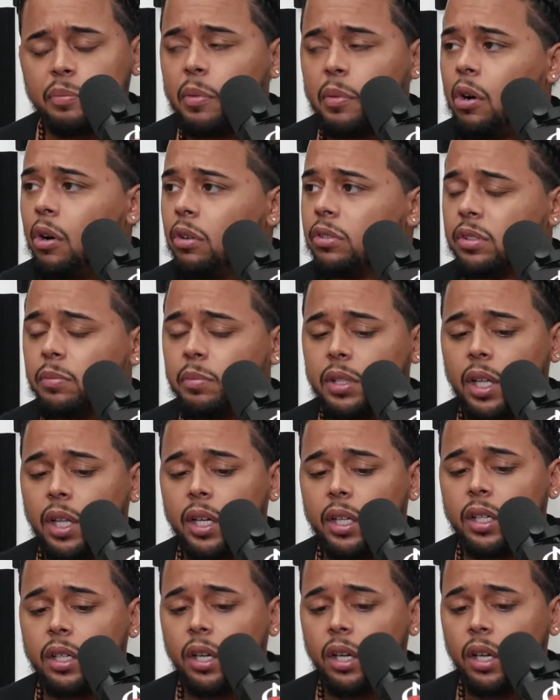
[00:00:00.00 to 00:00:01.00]
balls to be
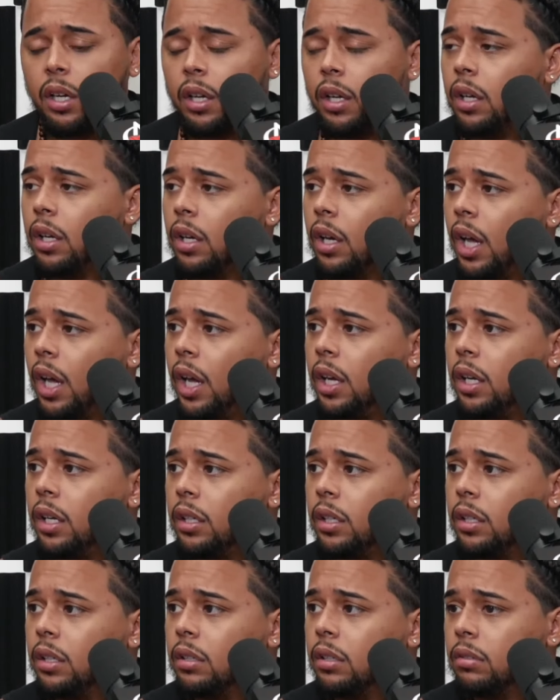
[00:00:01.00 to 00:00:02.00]
like, hey,
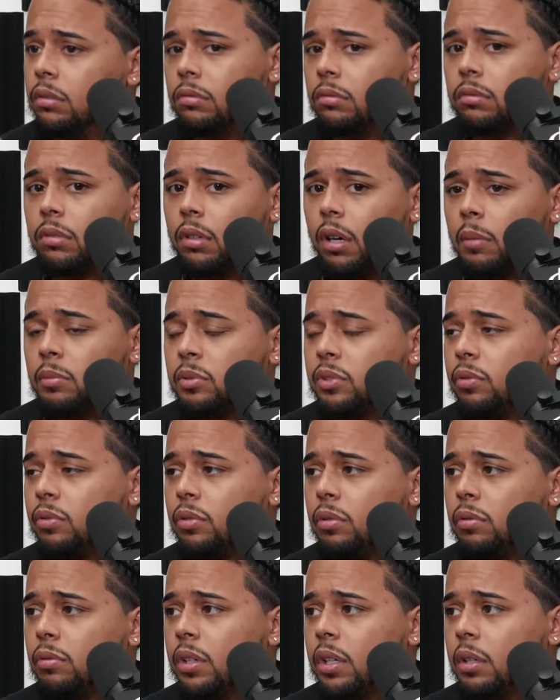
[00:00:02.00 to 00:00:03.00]
I'm still
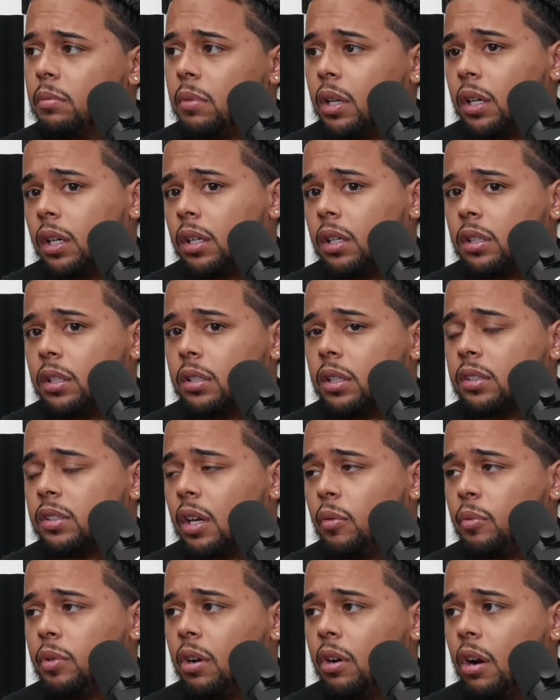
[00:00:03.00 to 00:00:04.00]
cool with him, like uh, that's
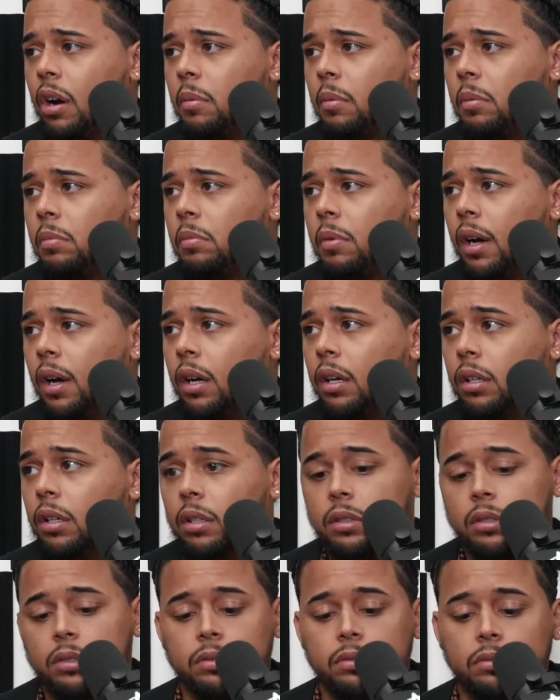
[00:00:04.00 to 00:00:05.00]
how we are, blah, blah, blah.
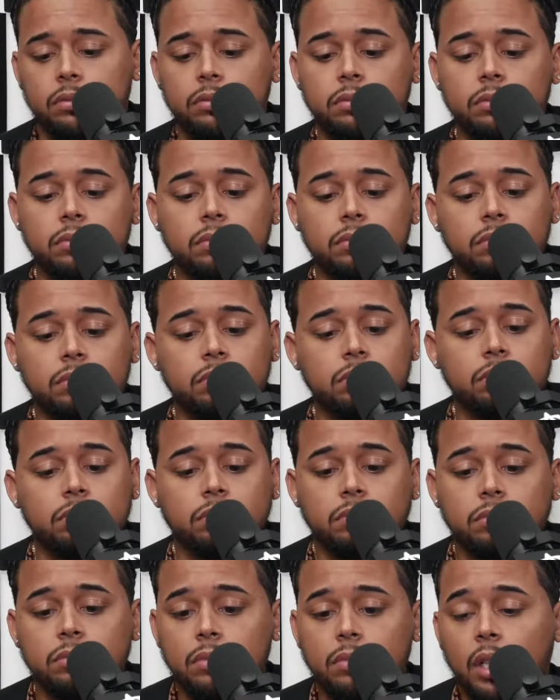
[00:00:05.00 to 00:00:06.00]

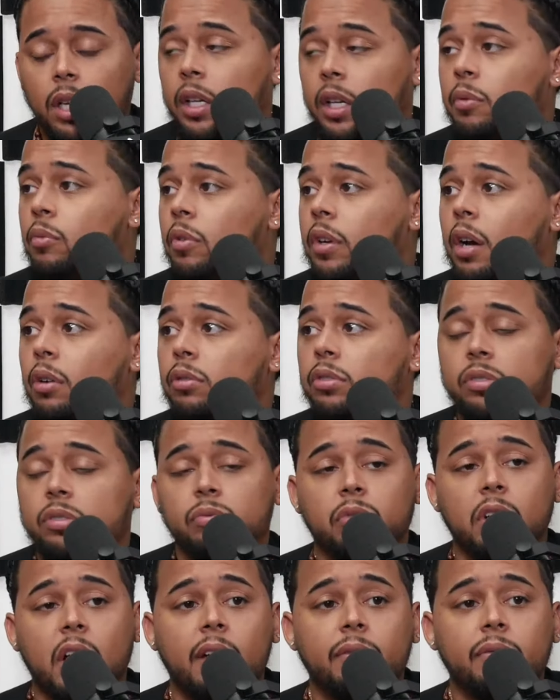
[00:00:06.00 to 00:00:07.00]
Anyone else
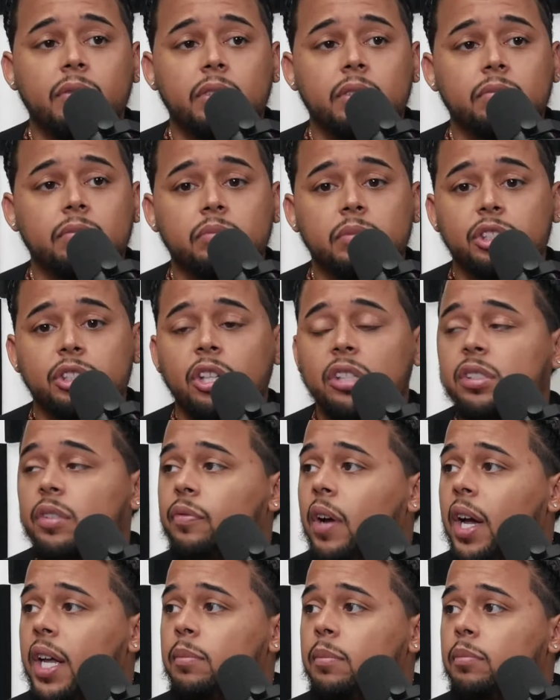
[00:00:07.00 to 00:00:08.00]
would have be
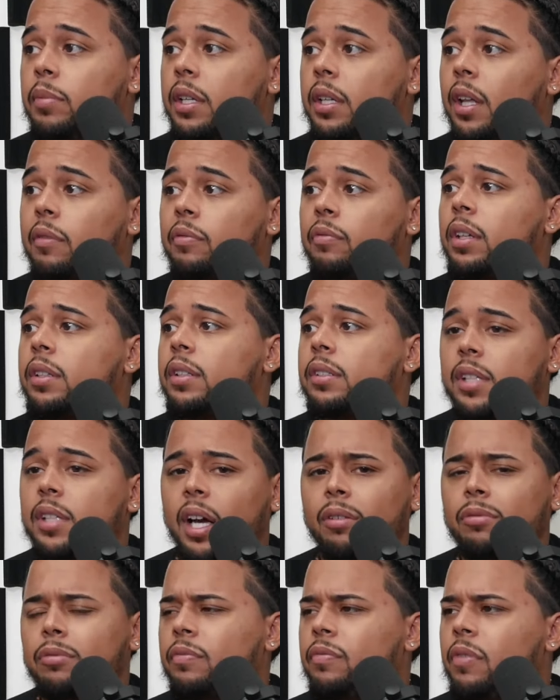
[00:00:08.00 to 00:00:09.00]
justified in being like, fuck this
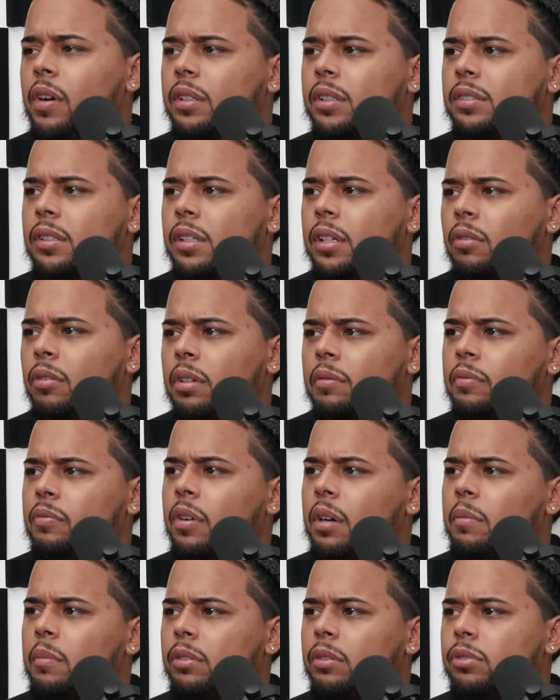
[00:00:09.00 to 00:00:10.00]
guy, what the fuck this nigga, I don't give a
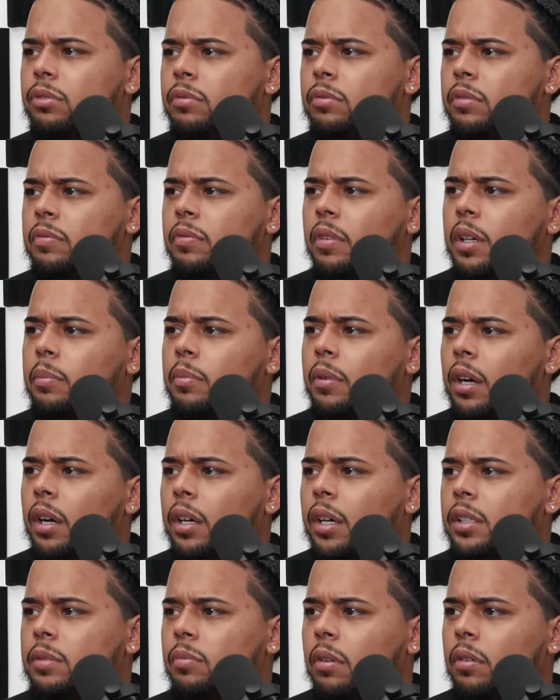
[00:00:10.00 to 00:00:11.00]
fuck about you in this fucking
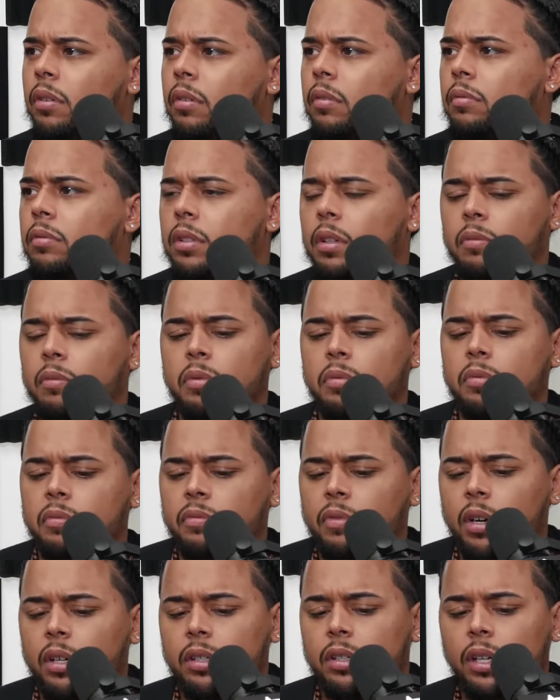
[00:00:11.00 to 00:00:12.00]
podcast, bro. What the, what the
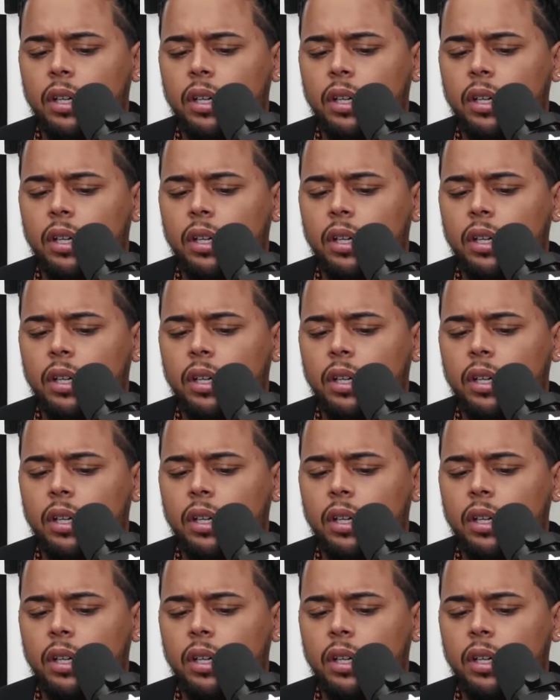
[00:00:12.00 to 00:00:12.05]
fuck?